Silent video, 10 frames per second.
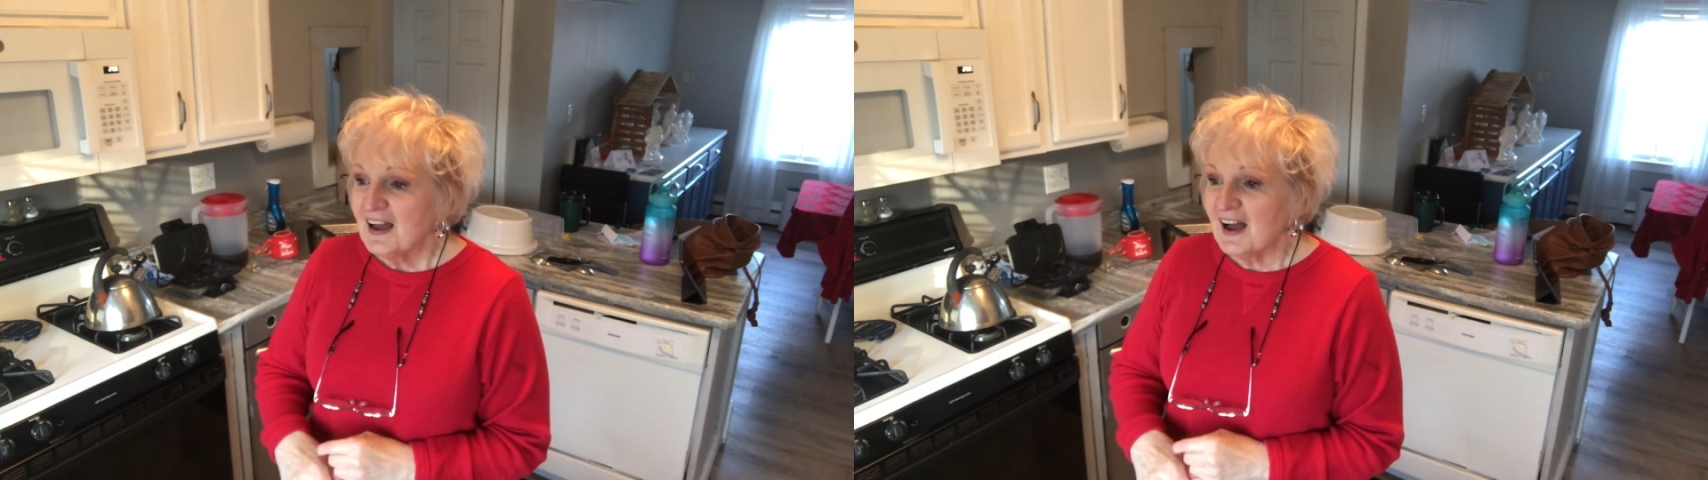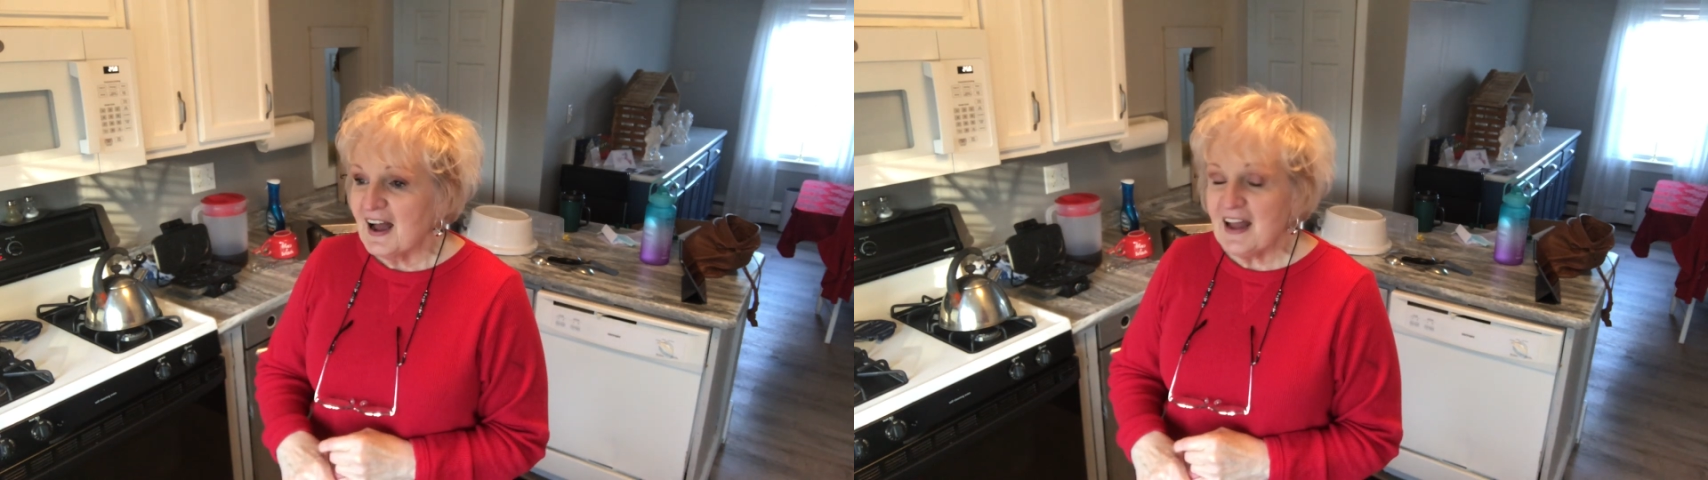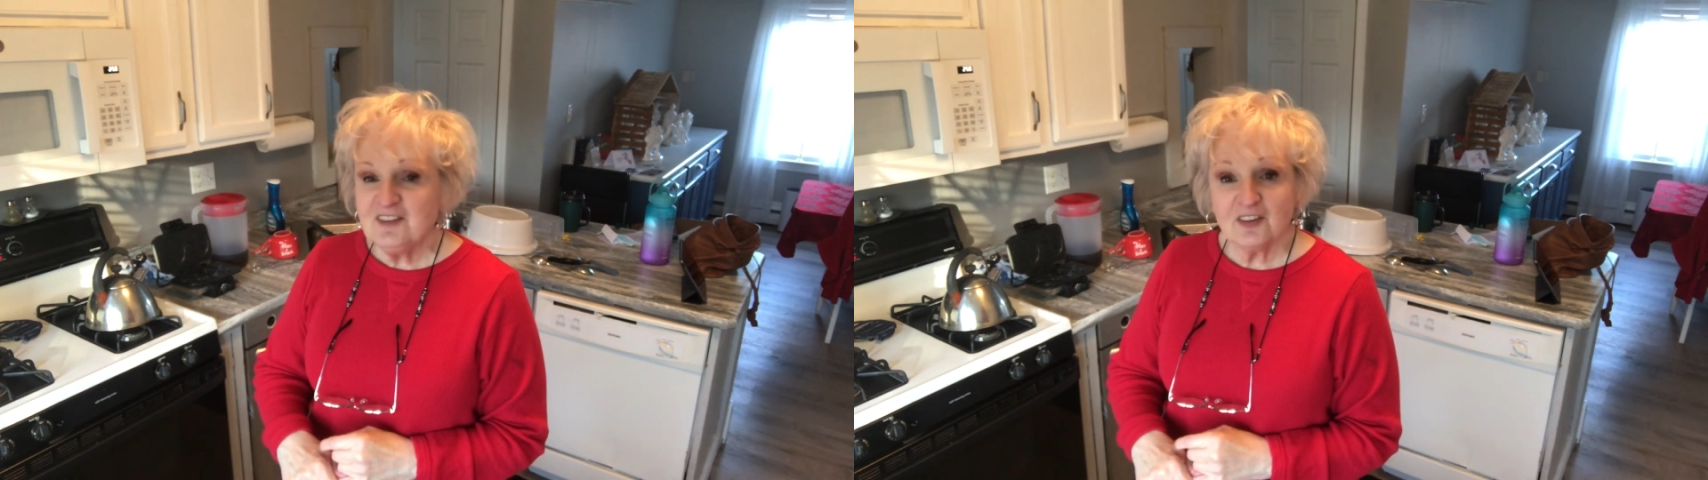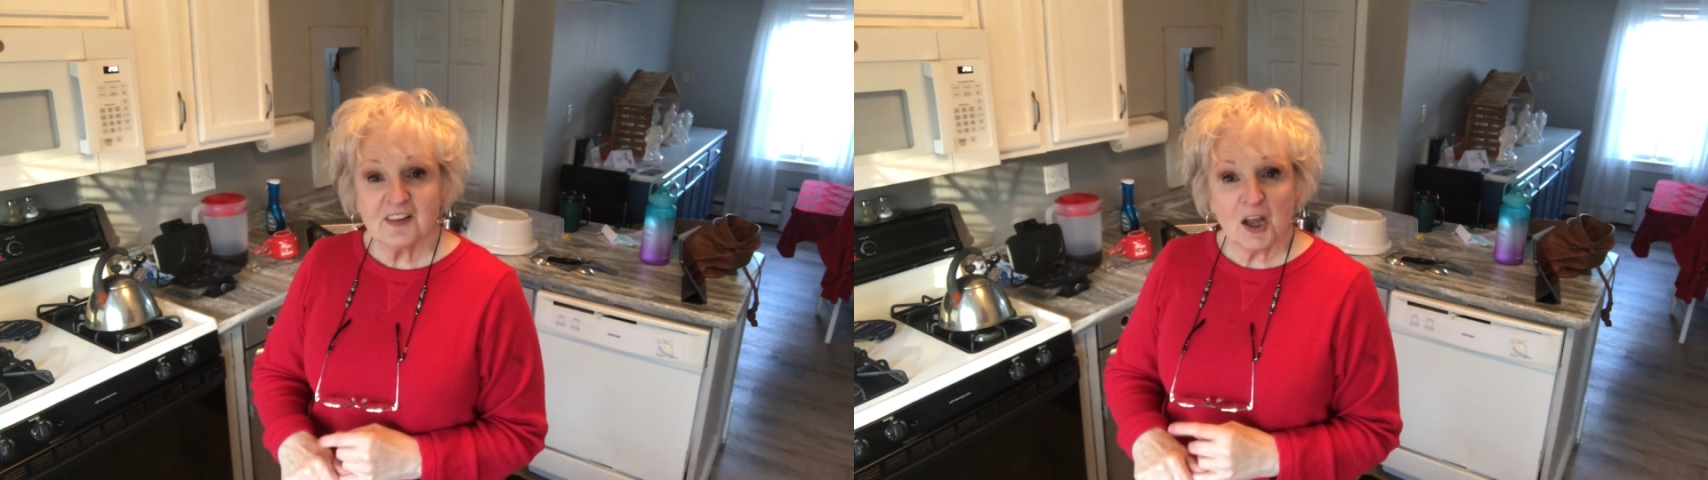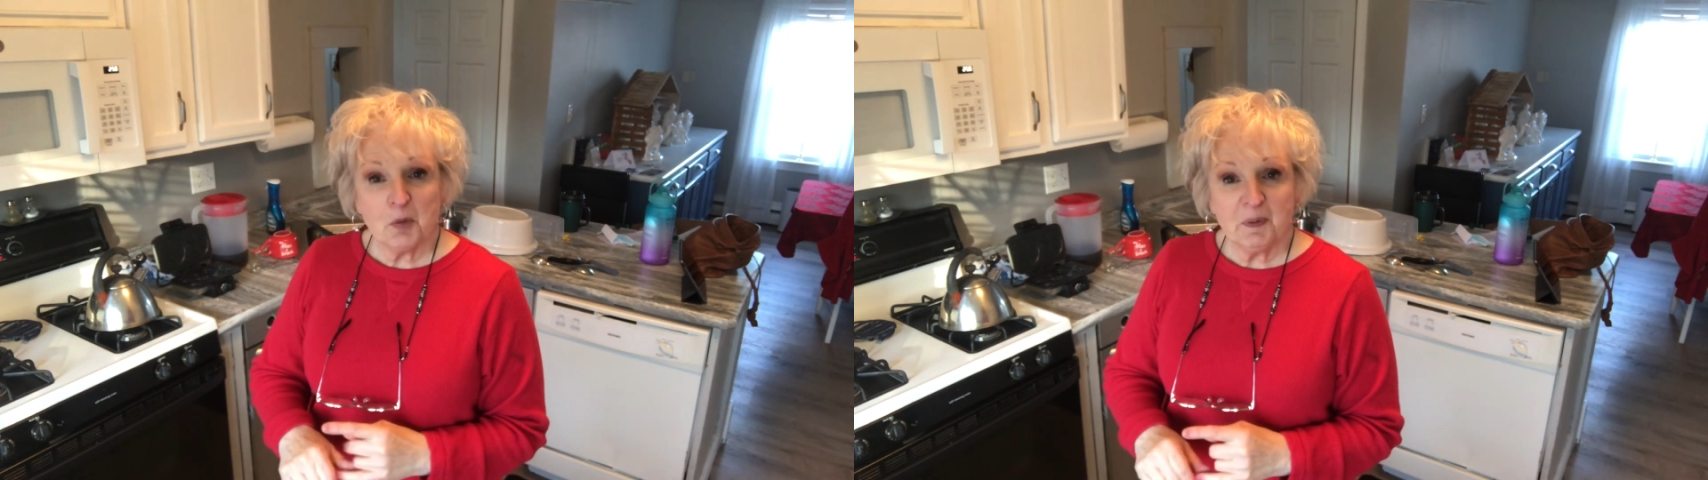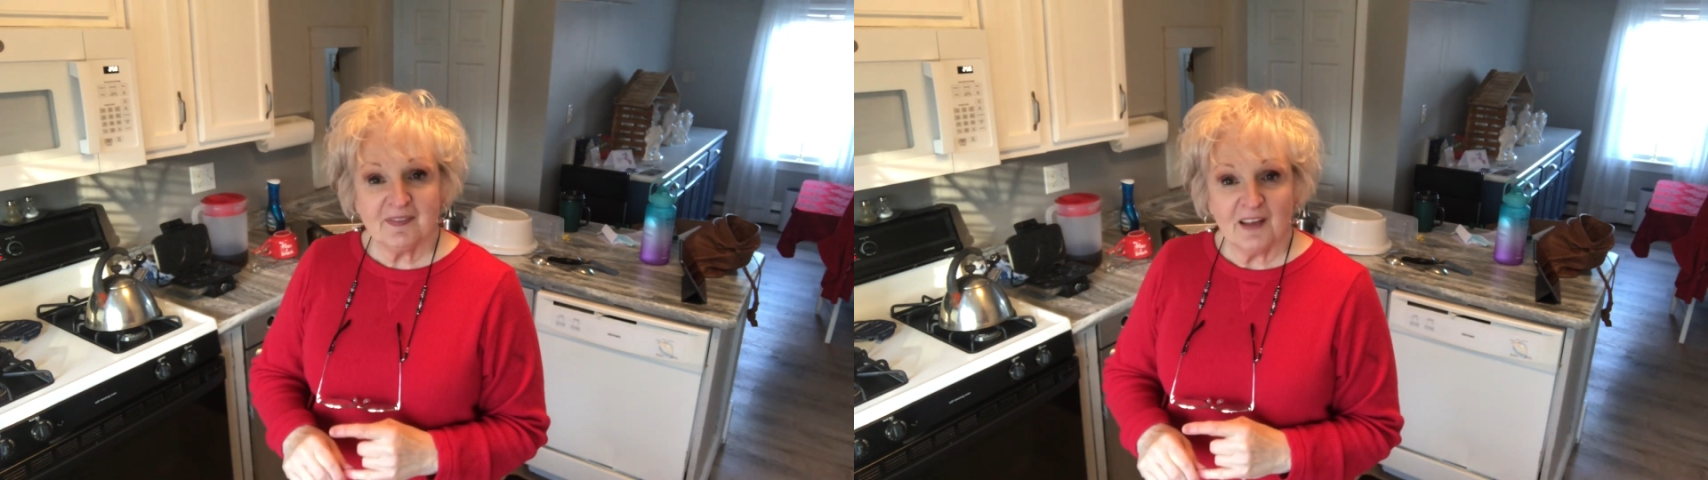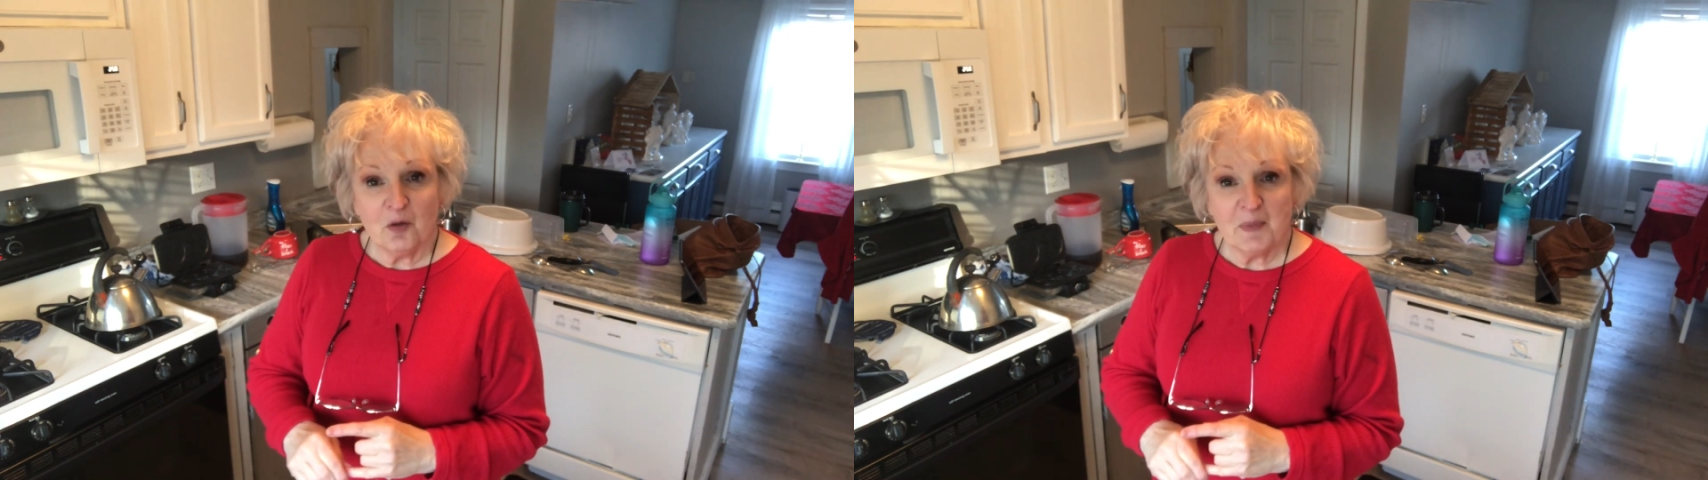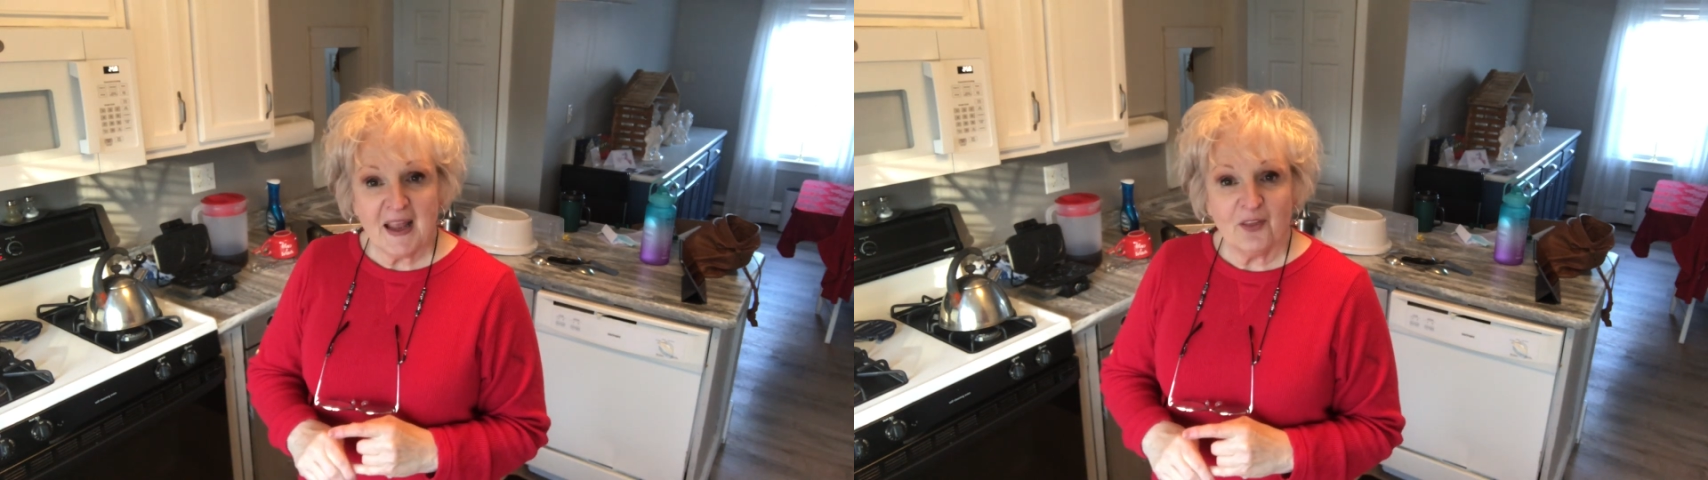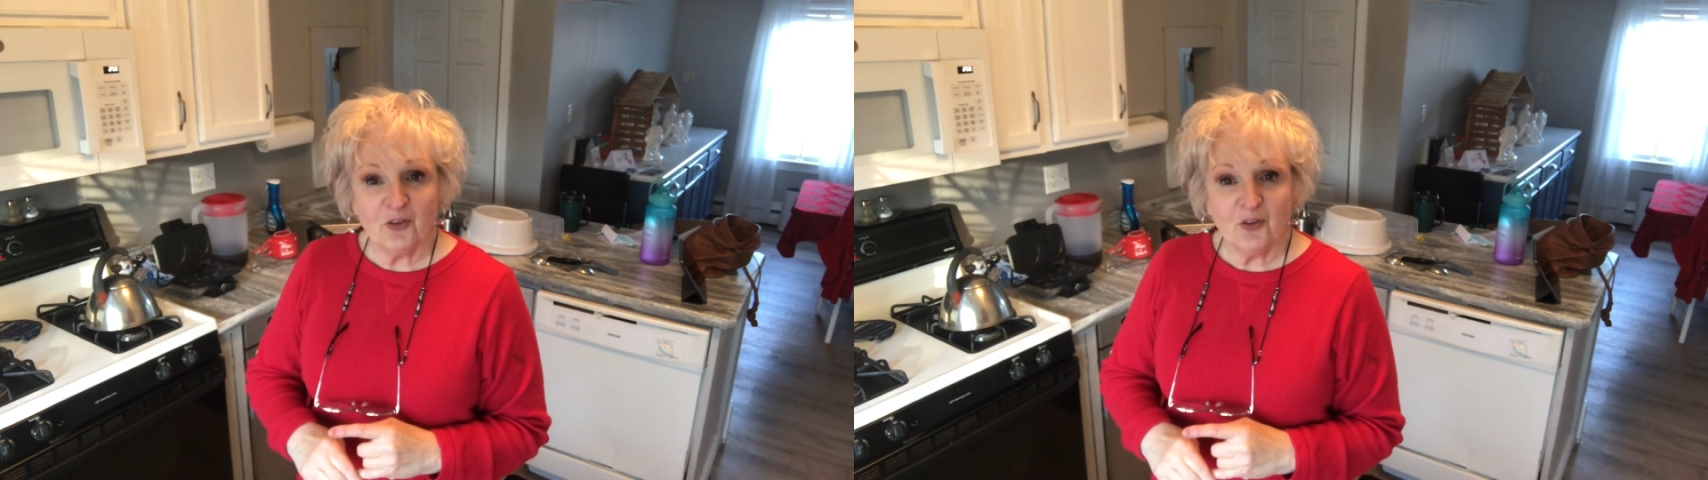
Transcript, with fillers: I just got a pizzelle maker.